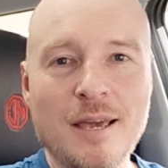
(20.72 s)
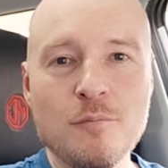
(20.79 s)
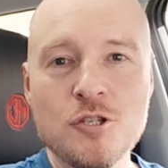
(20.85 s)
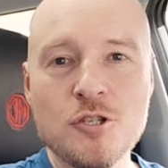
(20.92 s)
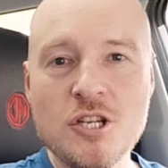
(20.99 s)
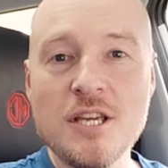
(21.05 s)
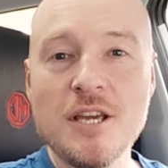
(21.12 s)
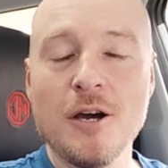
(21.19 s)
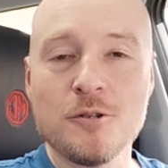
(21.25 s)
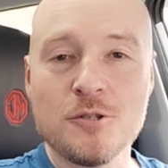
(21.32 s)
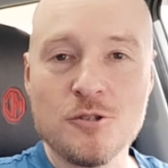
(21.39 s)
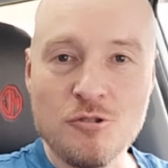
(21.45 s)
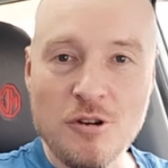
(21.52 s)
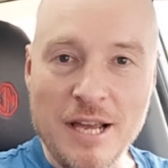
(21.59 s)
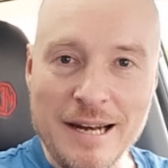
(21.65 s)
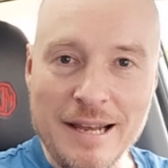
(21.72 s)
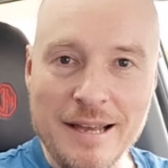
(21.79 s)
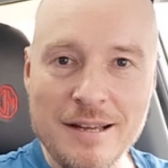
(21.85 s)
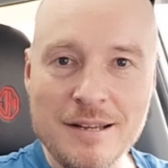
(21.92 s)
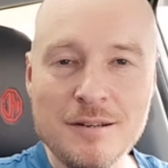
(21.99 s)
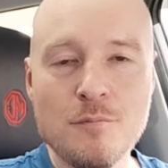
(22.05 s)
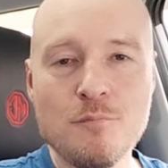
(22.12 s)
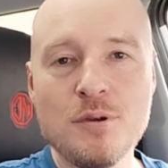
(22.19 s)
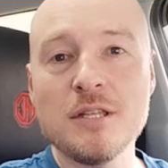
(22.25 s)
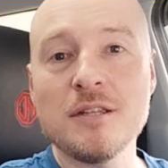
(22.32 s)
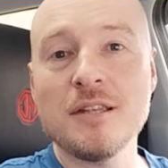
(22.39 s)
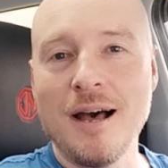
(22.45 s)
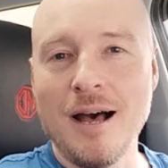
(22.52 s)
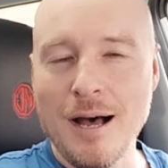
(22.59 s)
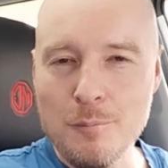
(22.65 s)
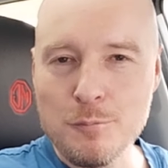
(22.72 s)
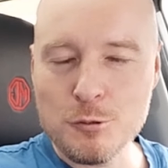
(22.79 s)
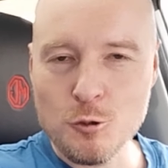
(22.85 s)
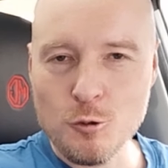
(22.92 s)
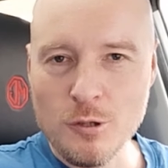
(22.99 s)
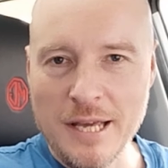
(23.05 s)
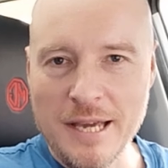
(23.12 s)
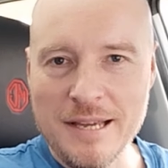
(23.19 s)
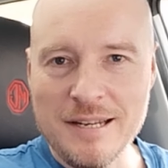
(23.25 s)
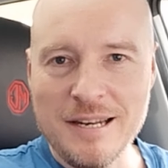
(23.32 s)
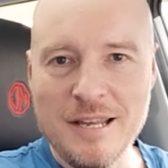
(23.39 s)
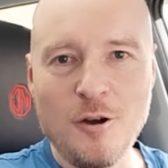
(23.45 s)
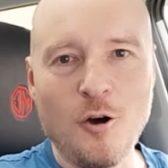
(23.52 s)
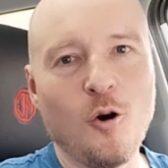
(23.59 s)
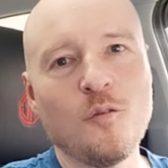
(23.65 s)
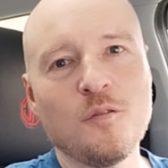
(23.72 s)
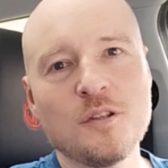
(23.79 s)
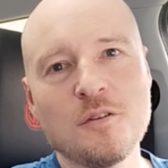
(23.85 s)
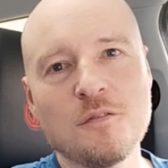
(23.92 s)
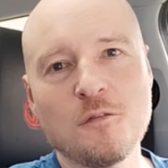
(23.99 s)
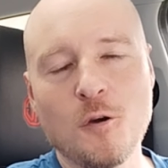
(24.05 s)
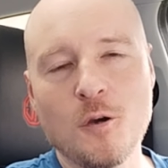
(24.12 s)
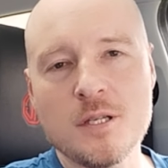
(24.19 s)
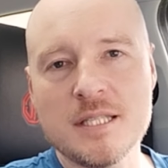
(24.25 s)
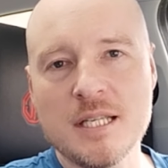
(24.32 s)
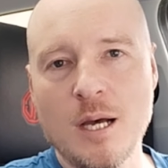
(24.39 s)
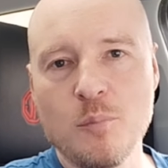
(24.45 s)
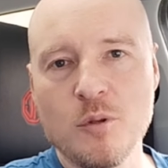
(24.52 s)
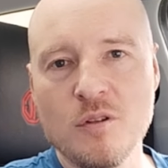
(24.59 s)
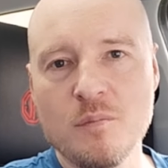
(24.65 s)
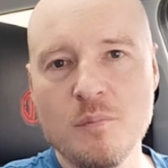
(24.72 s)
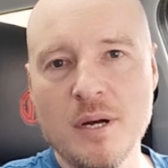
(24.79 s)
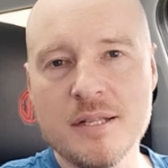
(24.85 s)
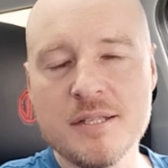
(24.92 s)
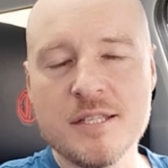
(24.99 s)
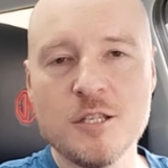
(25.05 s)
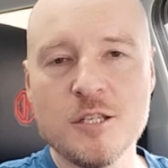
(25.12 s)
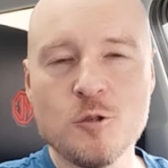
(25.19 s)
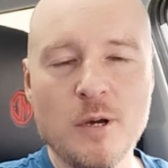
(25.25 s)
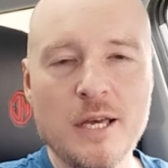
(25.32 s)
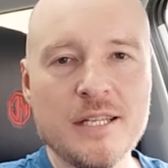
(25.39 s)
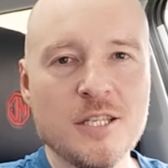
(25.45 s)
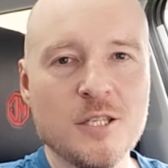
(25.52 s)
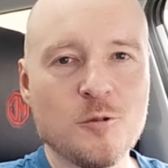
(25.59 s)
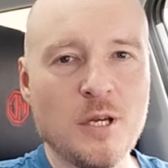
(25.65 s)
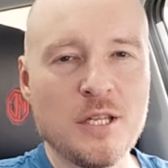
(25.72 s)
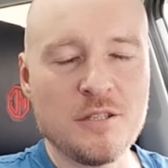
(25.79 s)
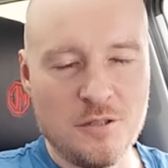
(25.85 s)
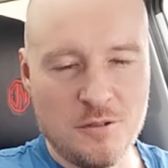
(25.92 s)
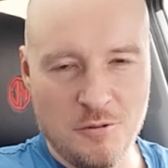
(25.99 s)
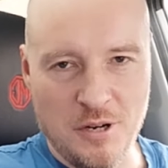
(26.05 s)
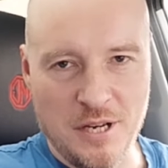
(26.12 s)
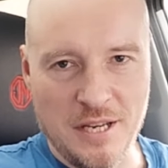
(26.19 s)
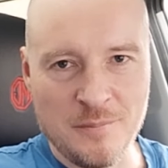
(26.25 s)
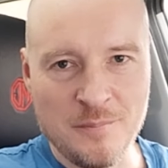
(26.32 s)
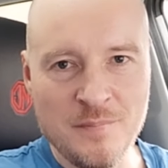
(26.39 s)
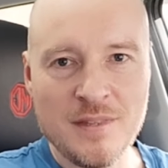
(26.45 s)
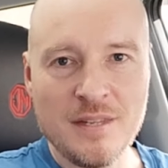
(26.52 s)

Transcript: MG Australia been up to lately over the first couple of months in 2023?